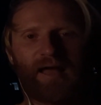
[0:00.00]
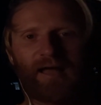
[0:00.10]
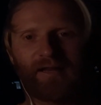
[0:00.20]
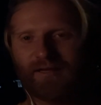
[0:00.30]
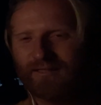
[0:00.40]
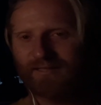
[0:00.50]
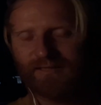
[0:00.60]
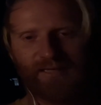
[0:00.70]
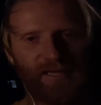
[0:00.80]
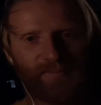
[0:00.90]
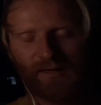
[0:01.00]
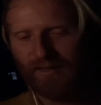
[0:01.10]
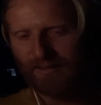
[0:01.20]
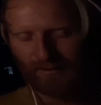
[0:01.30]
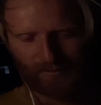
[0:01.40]
And it can seem a
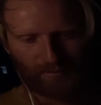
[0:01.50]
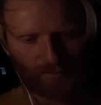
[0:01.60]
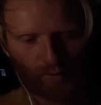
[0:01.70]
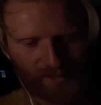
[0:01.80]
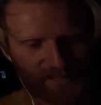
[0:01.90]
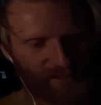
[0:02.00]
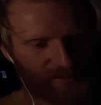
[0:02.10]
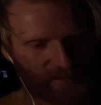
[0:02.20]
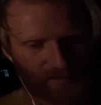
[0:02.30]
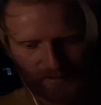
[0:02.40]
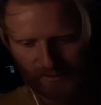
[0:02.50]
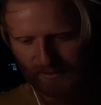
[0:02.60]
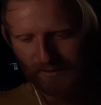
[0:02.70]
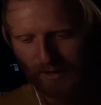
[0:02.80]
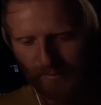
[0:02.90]
little autistic and
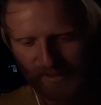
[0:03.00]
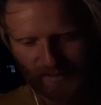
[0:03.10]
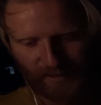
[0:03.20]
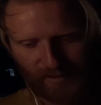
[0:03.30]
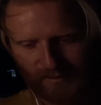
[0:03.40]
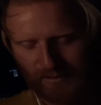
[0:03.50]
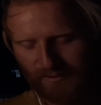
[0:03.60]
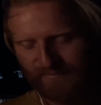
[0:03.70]
acerbic and